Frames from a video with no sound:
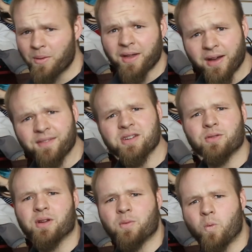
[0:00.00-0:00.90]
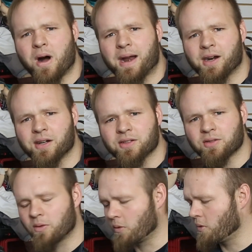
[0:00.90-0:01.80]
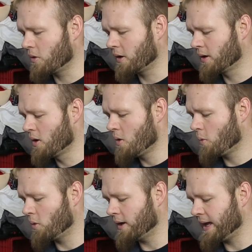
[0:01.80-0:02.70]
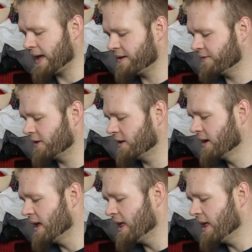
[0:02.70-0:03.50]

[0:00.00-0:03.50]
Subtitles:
without having to run wires or whatever.